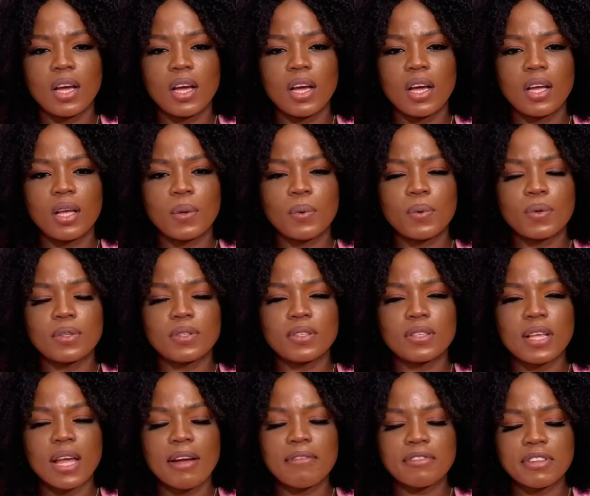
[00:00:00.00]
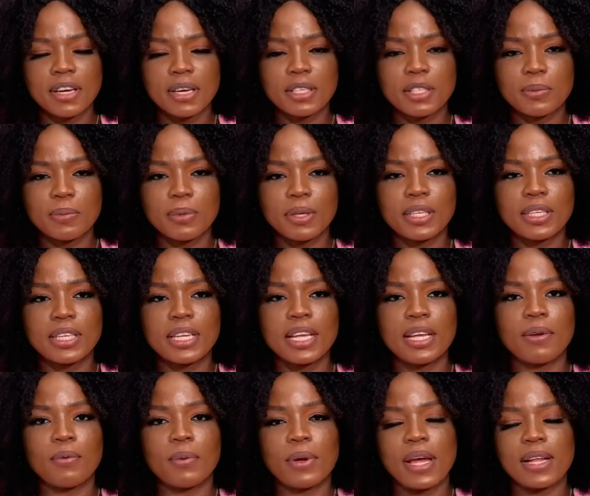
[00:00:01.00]
it was after his birthday.
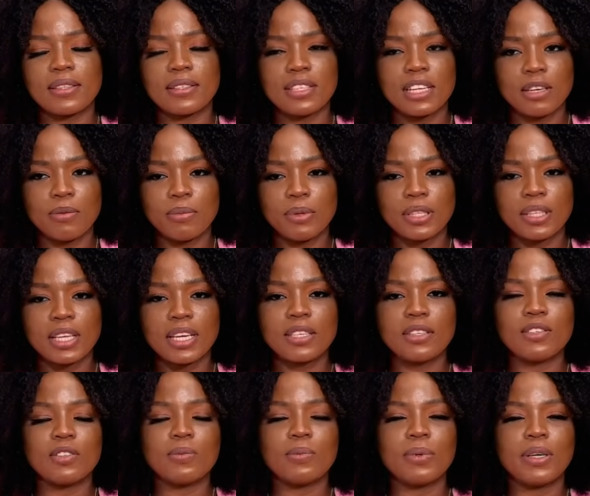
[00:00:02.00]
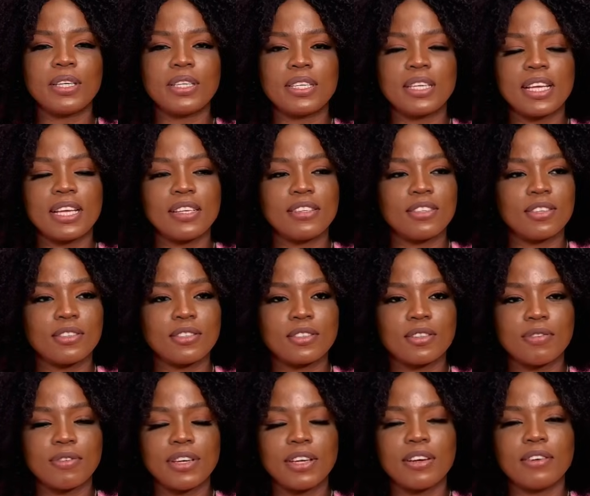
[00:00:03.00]
We had celebrated his birthday, just
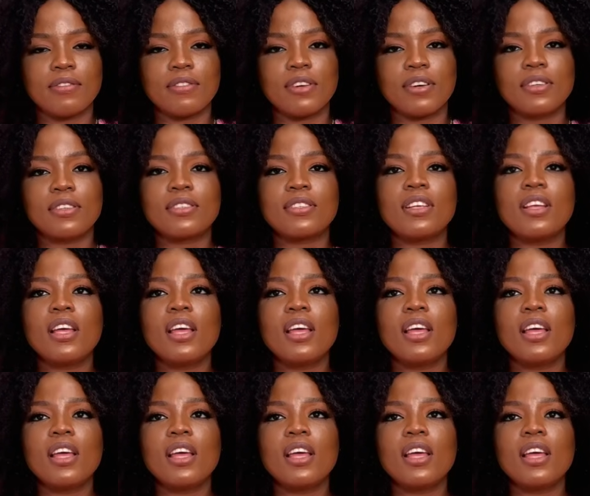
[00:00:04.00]
3 of us.